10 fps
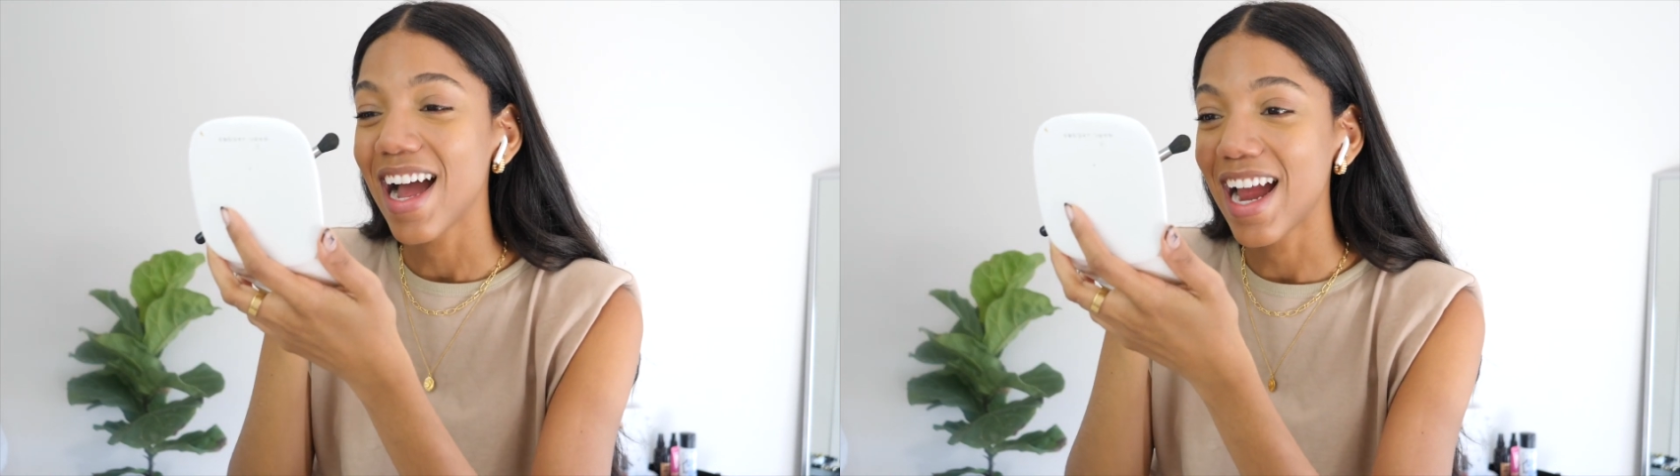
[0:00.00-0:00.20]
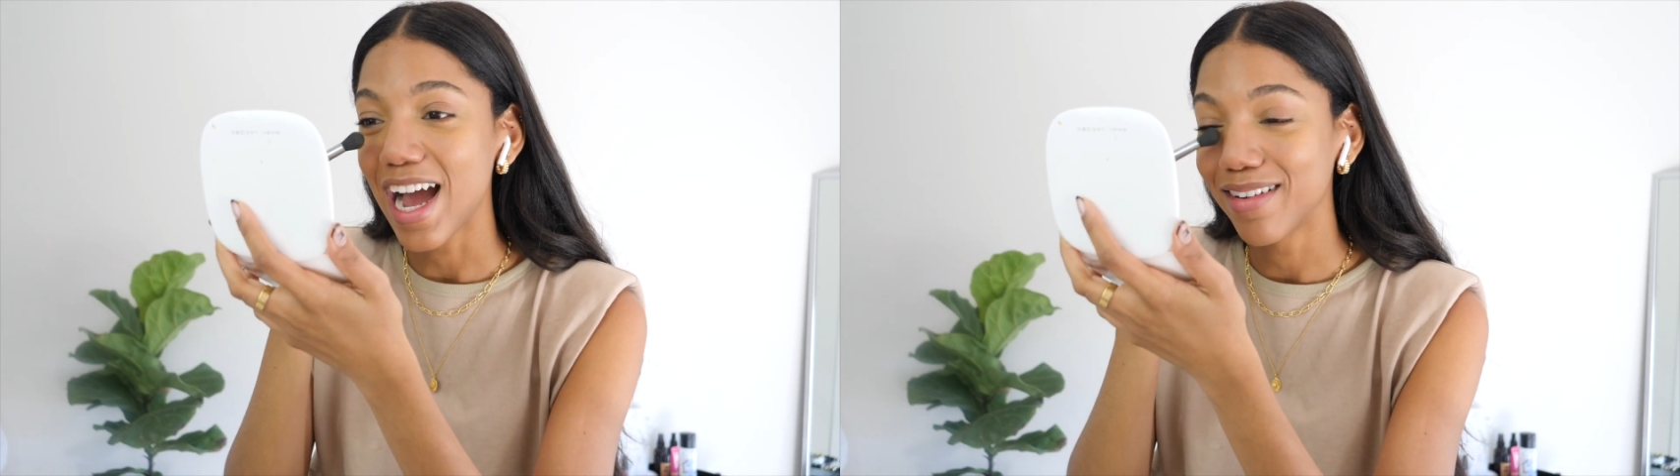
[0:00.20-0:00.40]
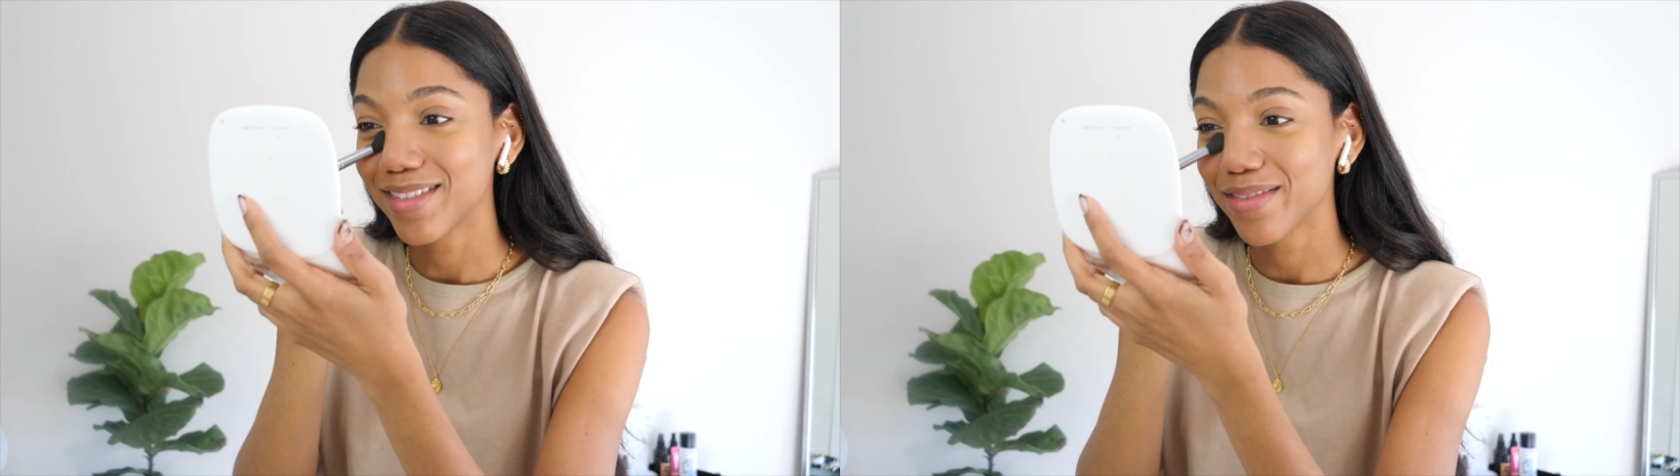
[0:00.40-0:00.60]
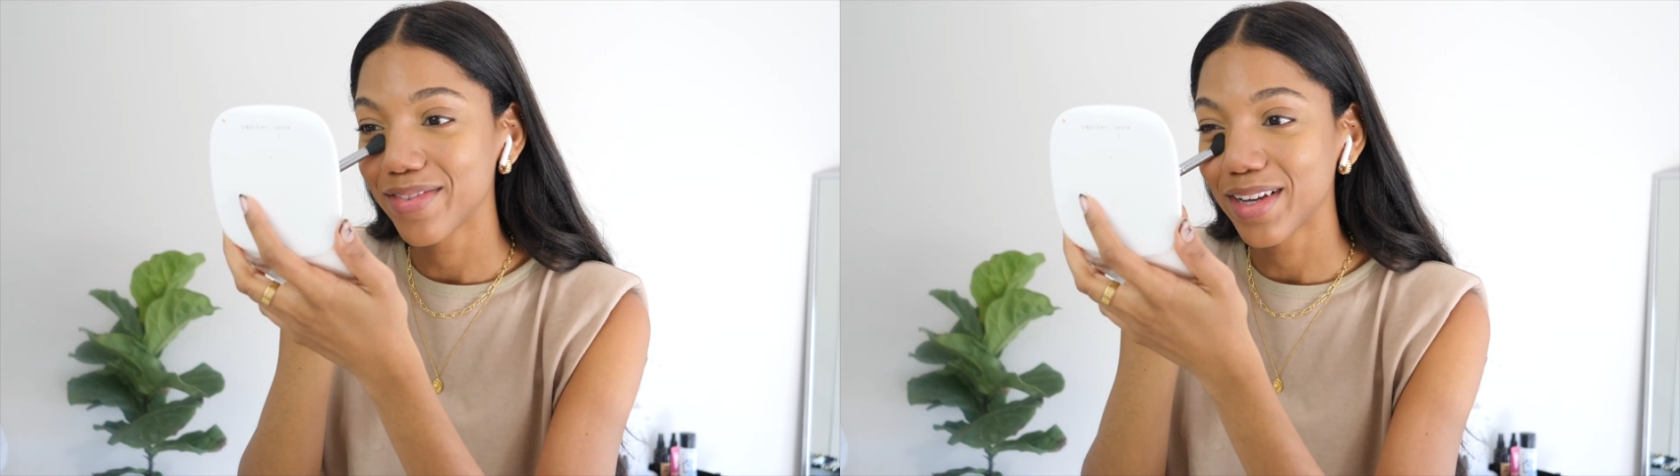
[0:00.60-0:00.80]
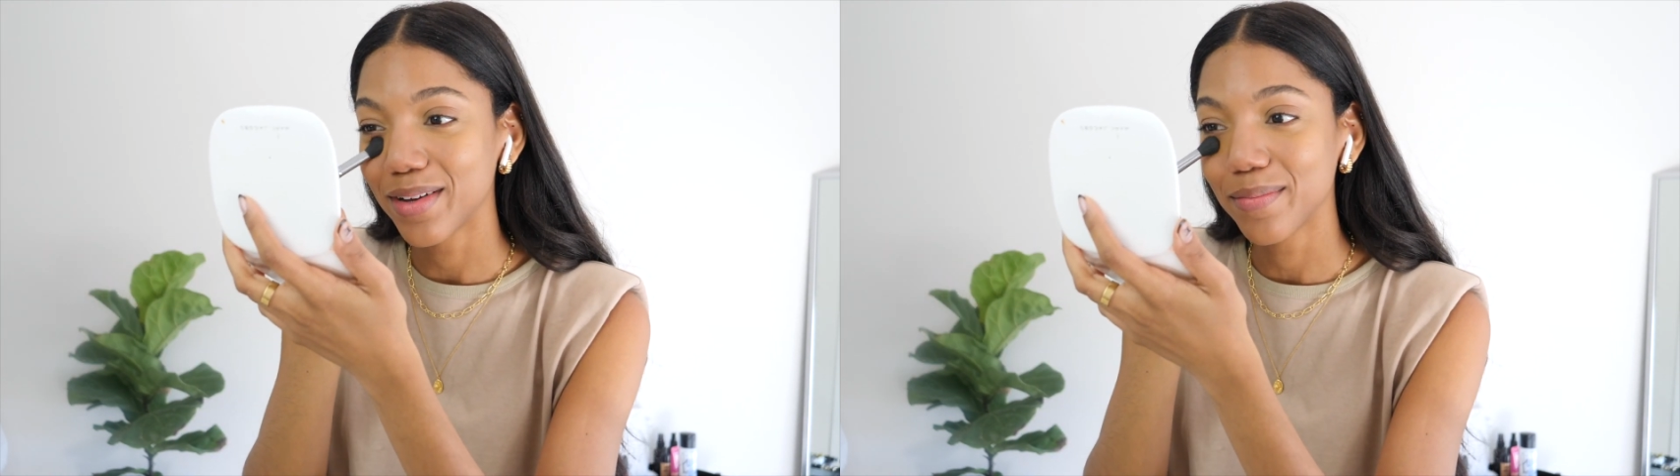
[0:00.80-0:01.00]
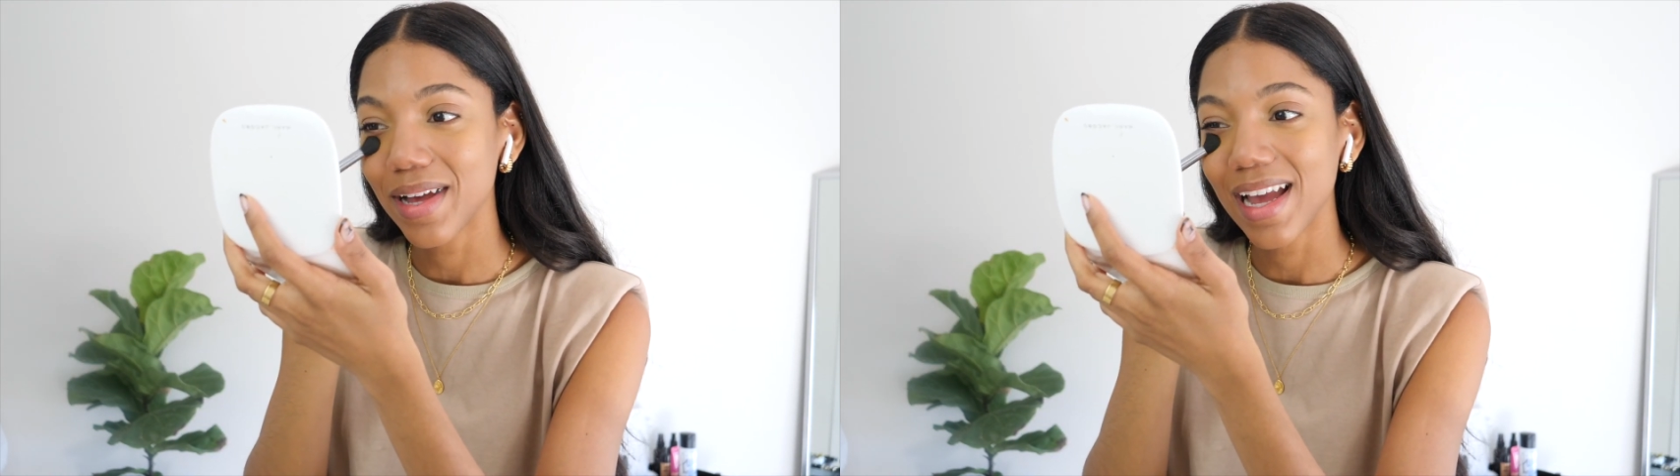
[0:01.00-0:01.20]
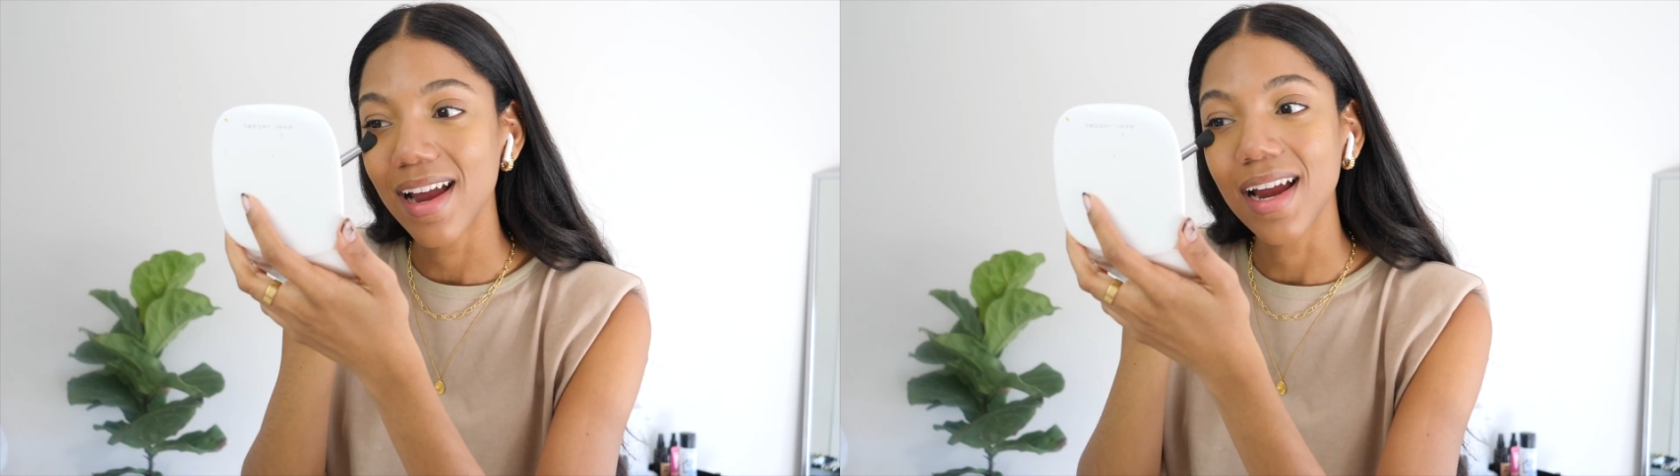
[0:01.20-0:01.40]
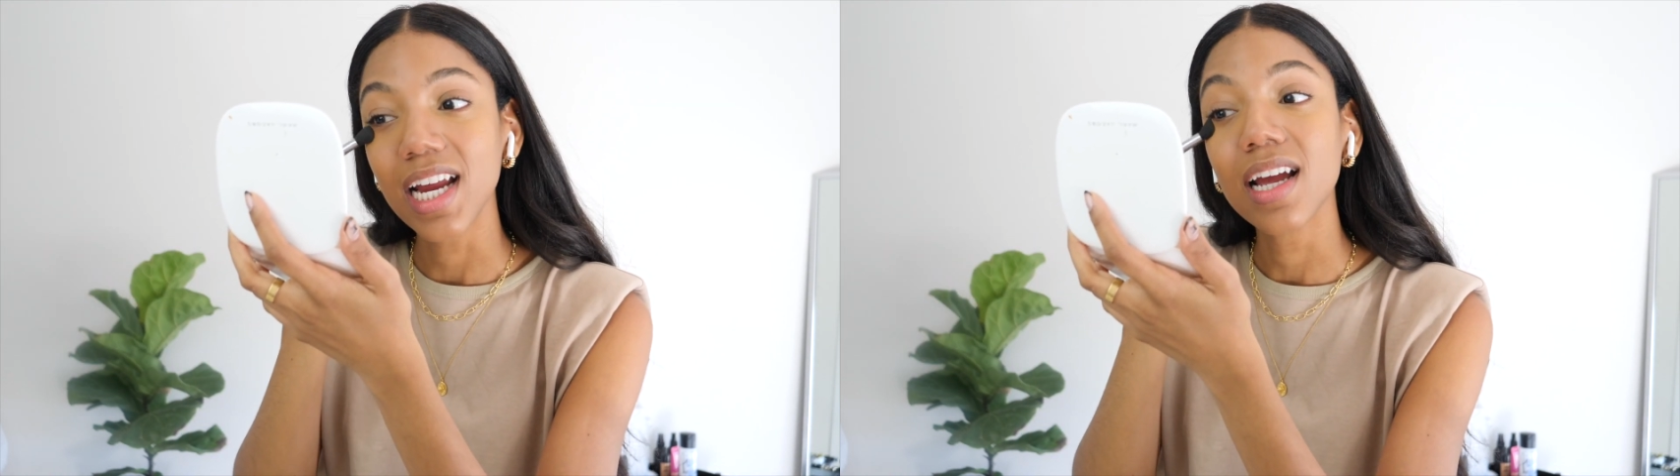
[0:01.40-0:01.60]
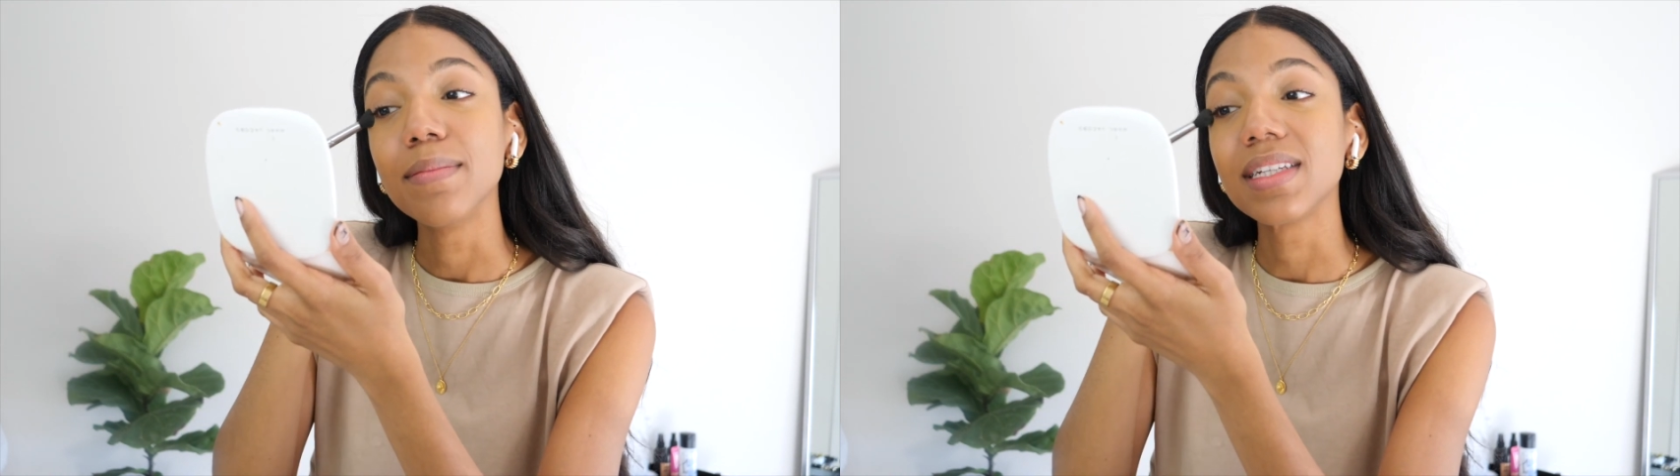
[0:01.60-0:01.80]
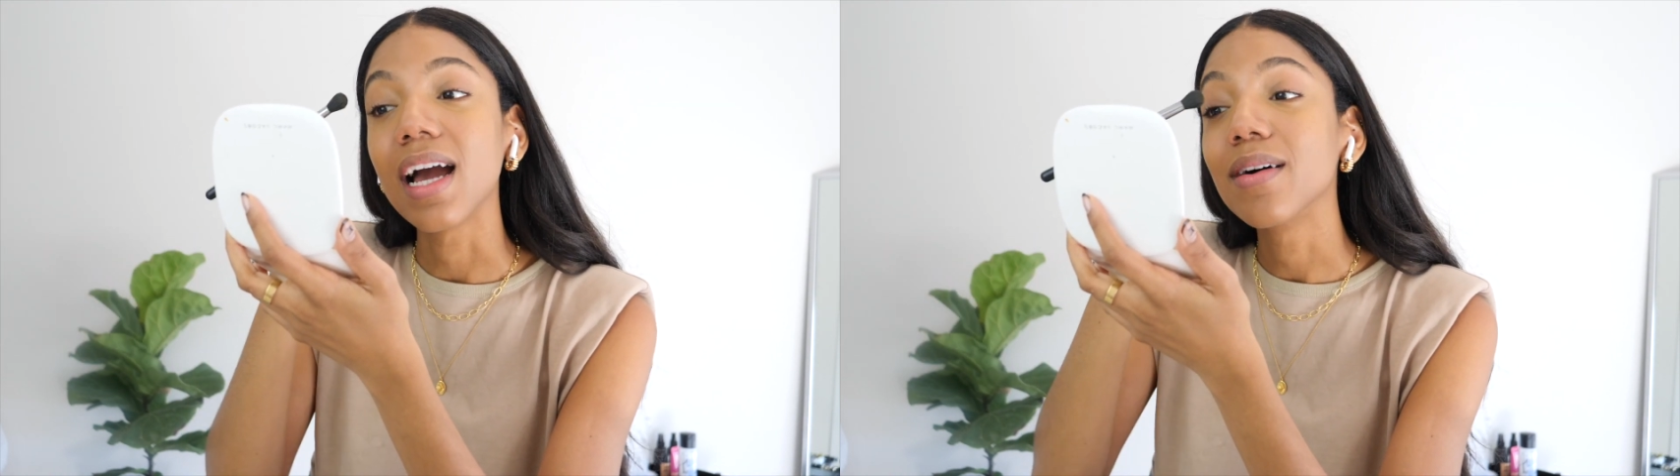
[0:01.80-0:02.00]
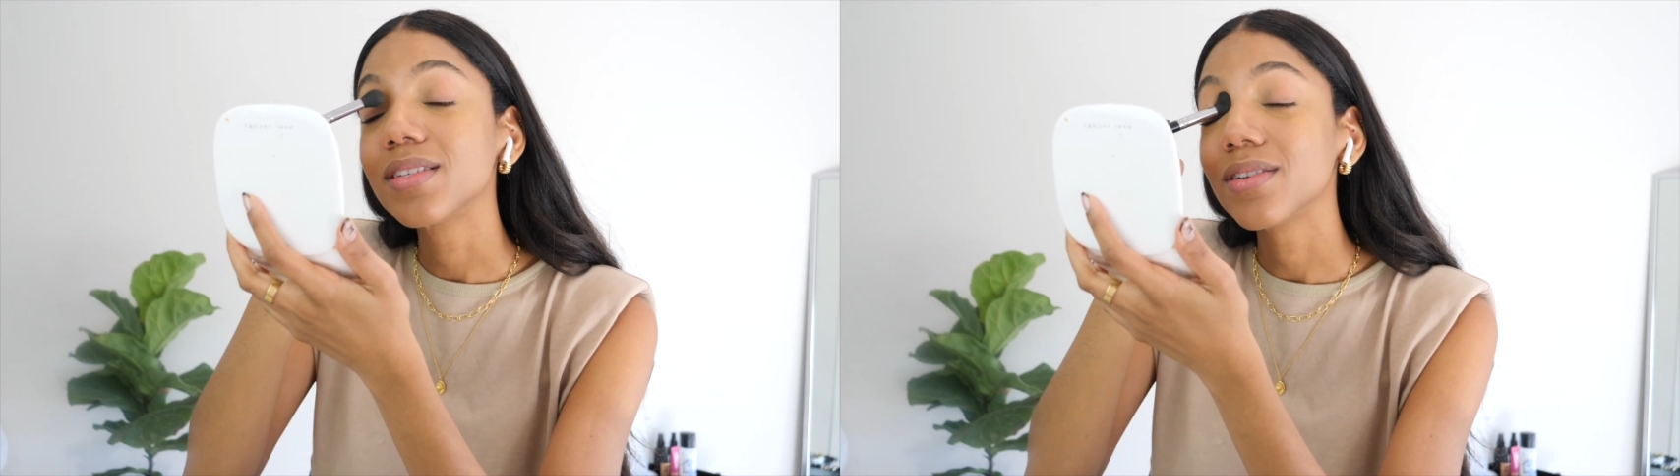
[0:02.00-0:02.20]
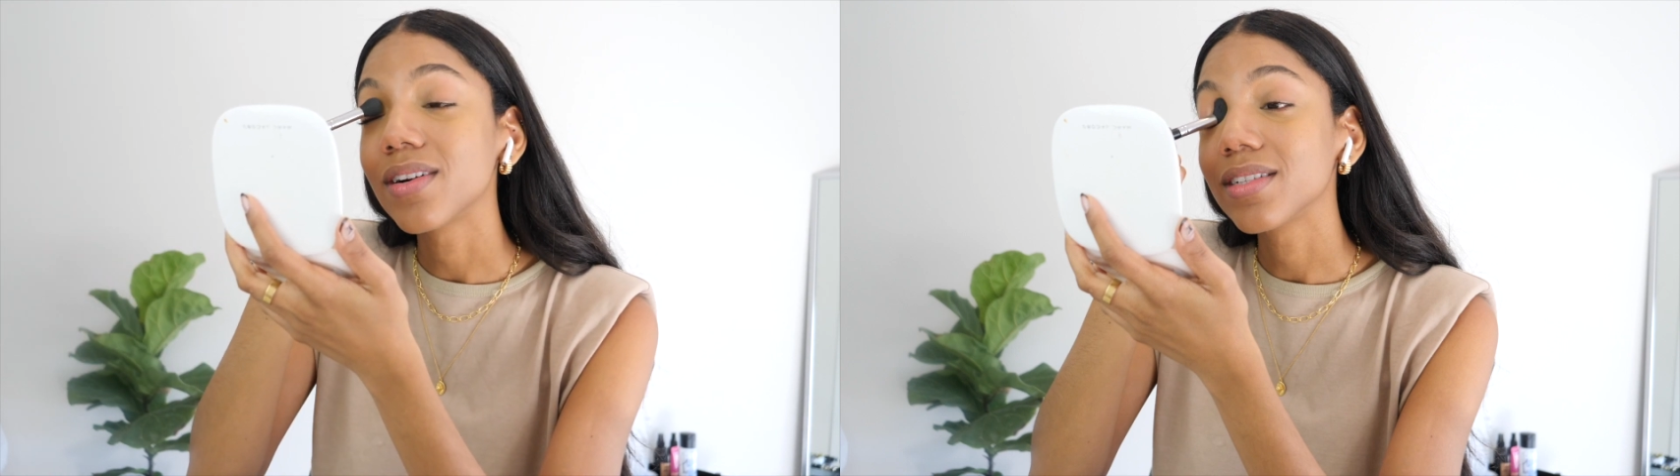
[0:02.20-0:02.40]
I have to film a empty house tour.